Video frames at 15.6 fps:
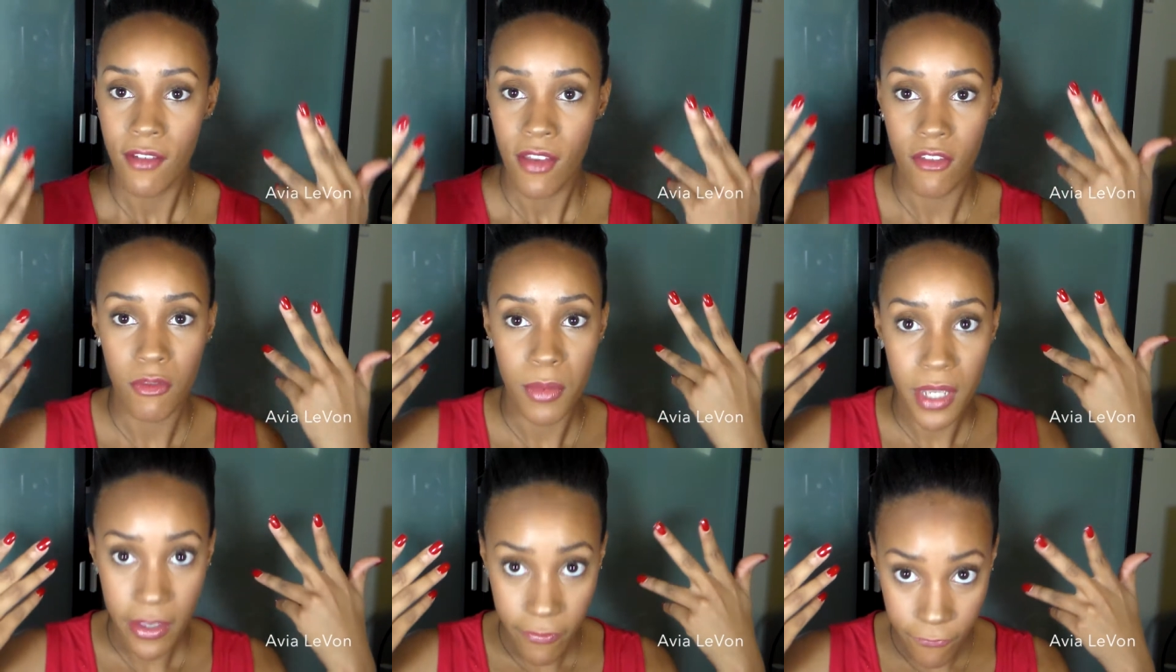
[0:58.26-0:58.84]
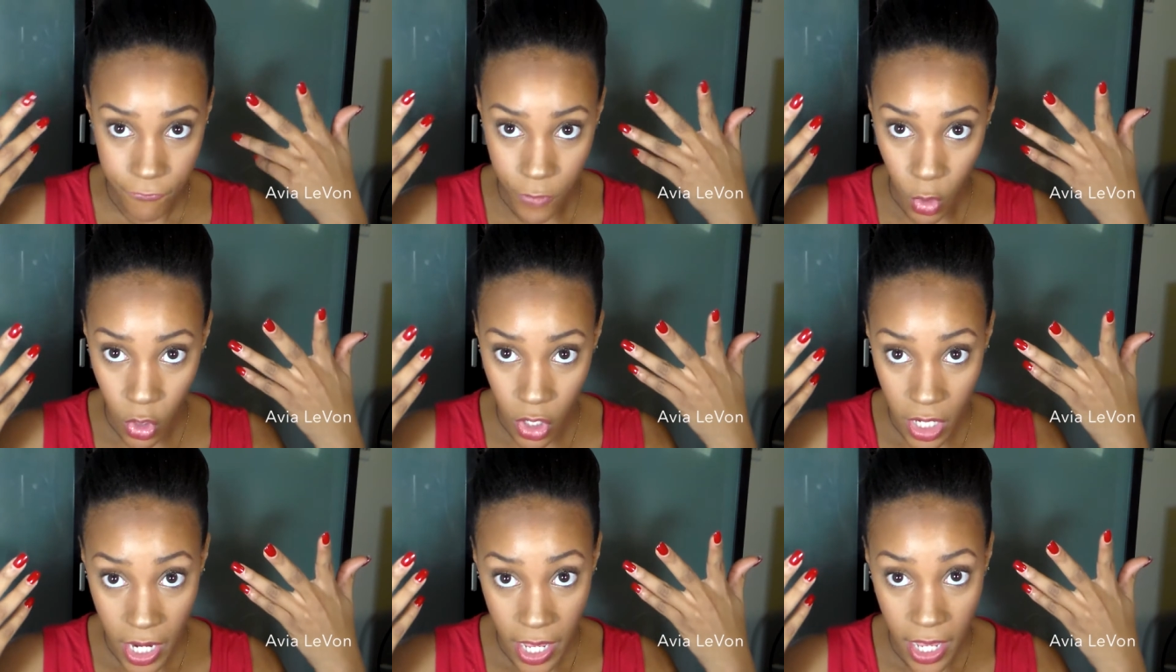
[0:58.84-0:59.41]
If you have a big
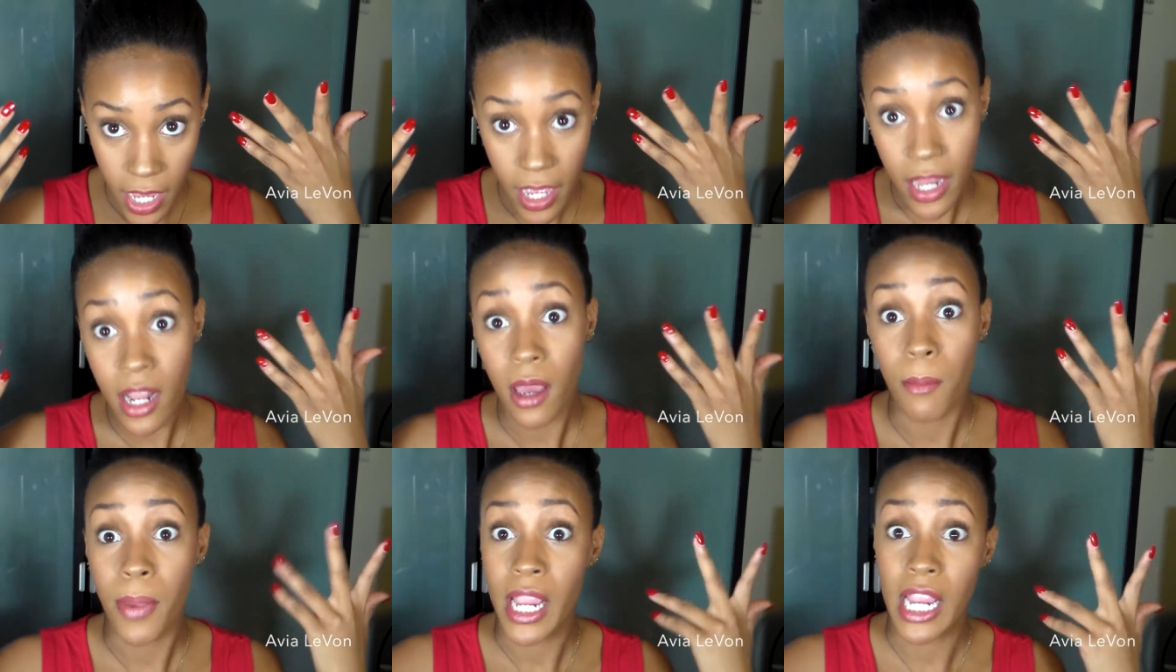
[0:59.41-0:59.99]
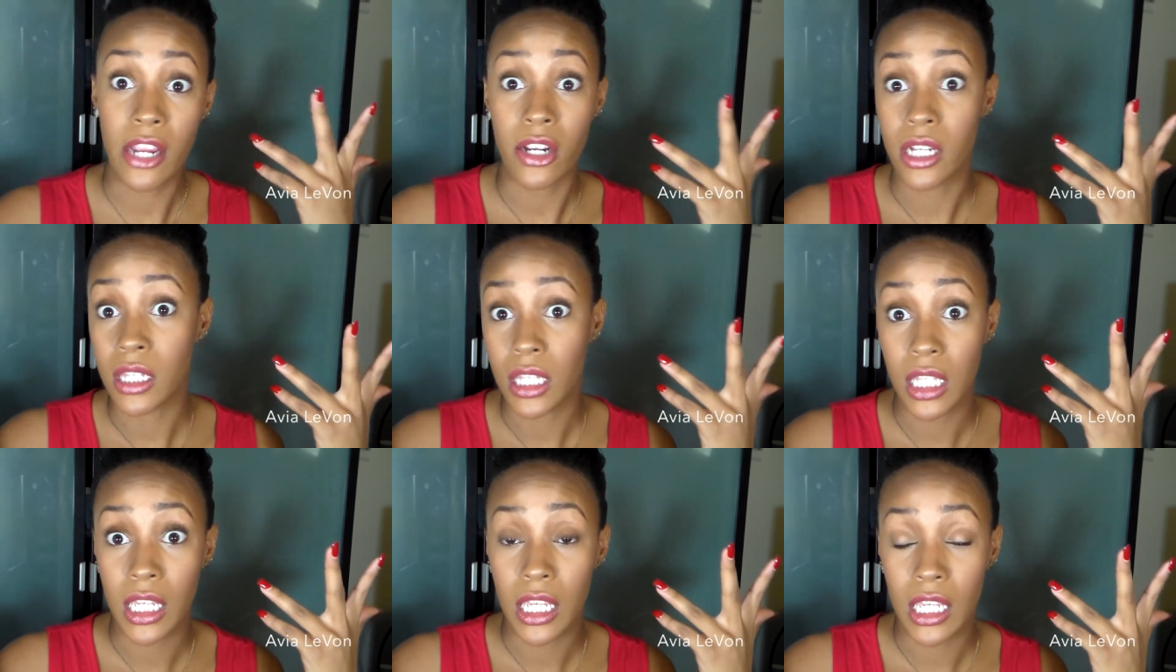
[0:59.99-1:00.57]
forehead,
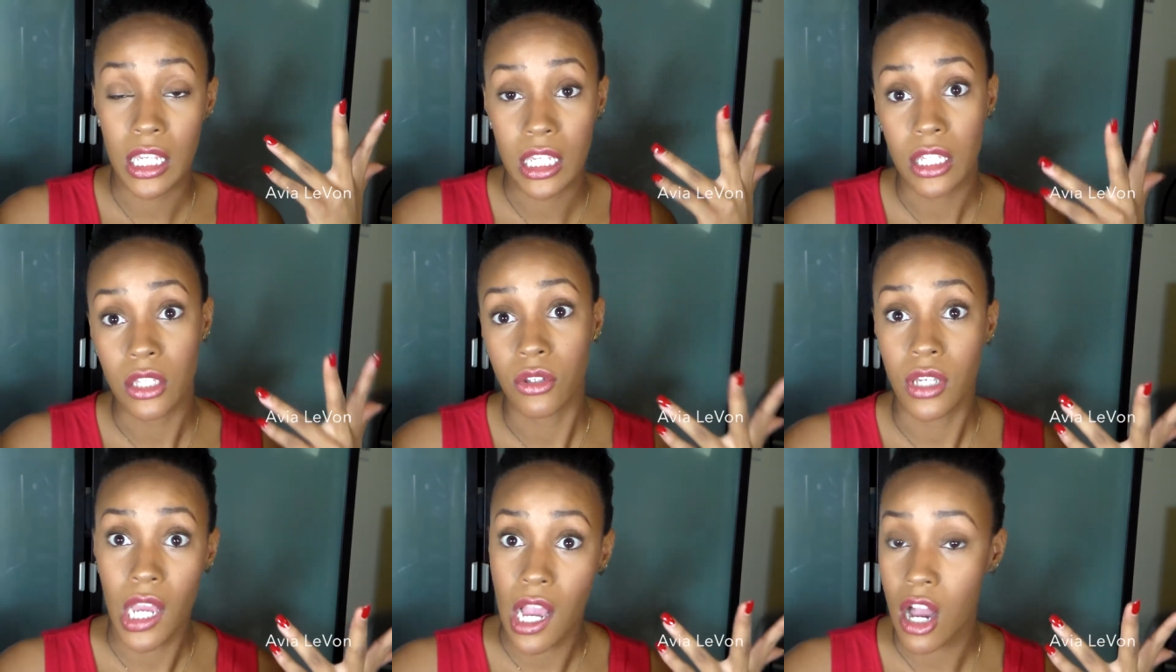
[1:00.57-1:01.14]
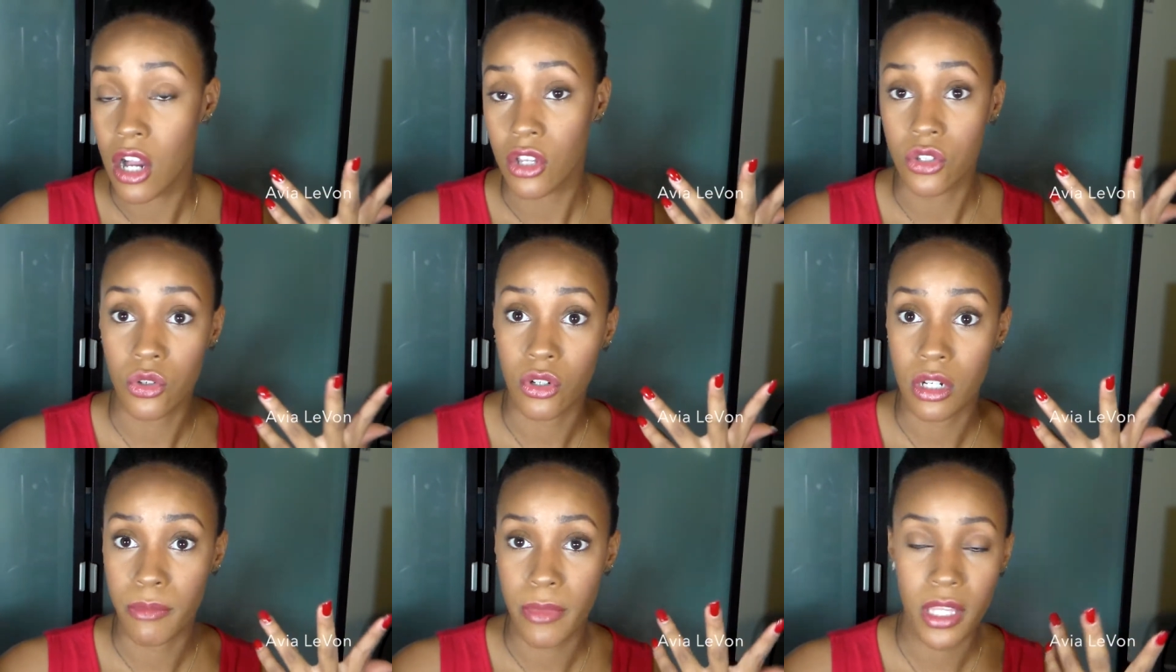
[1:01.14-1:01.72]
apparently you can
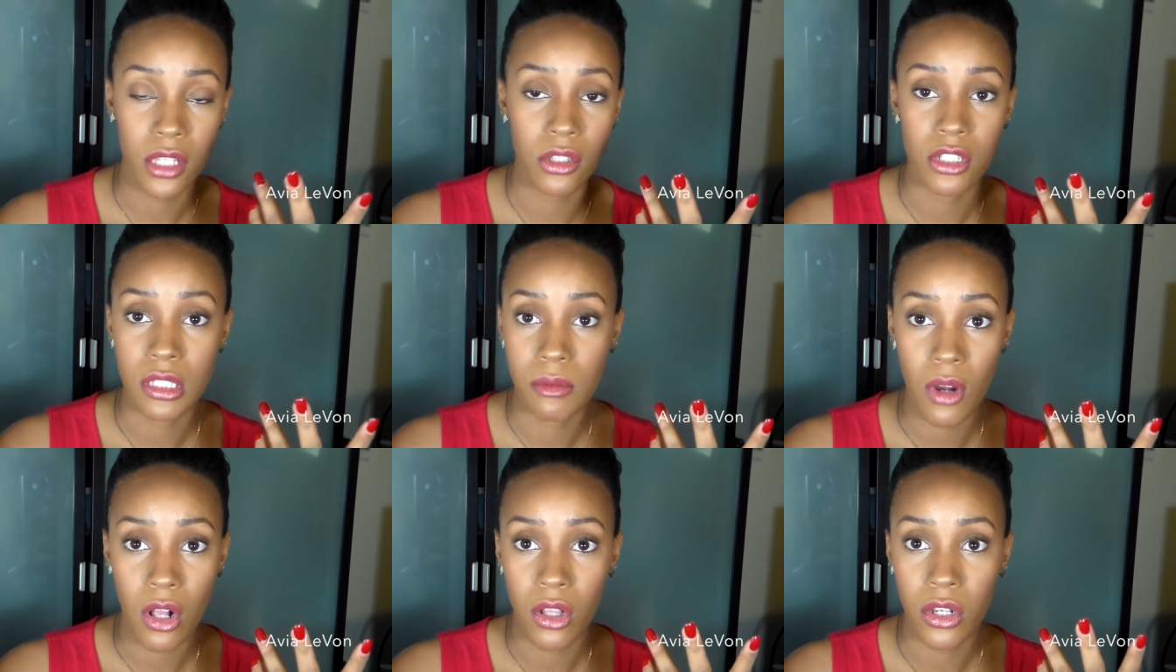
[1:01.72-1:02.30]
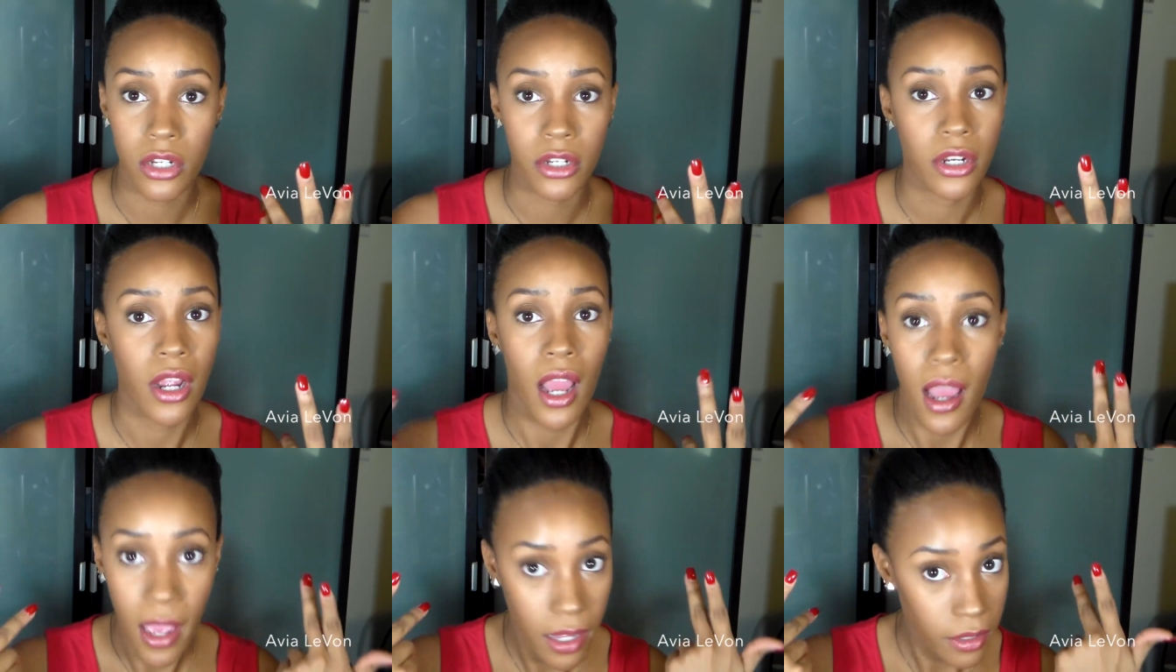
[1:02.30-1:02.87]
contour to make it look
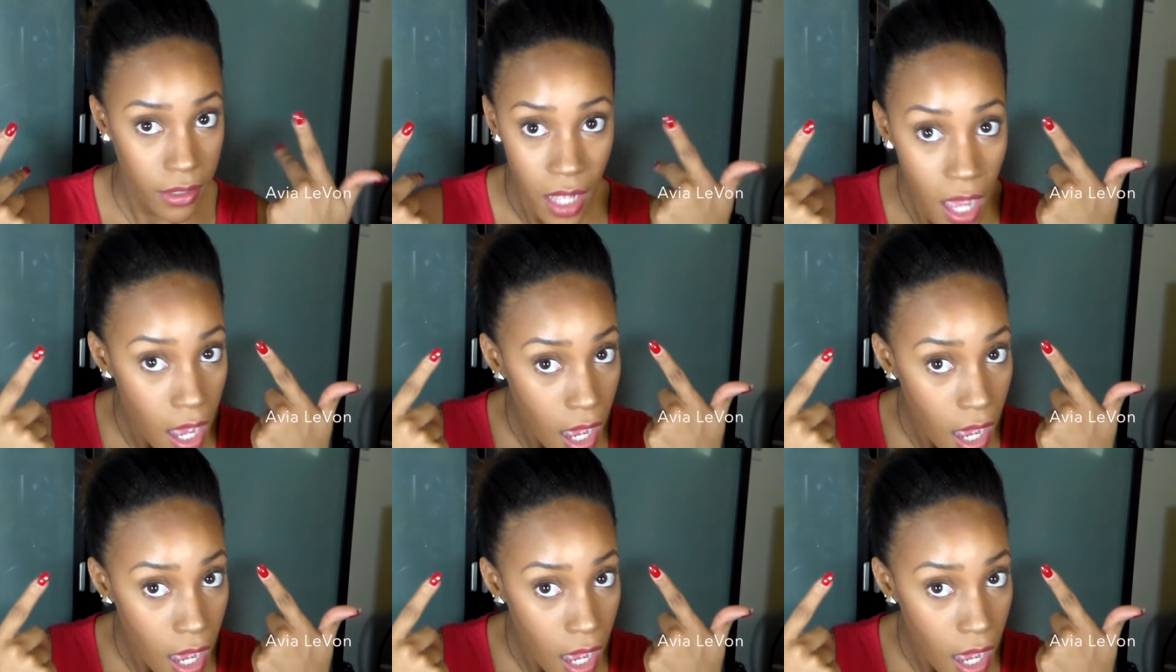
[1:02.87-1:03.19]
smaller. I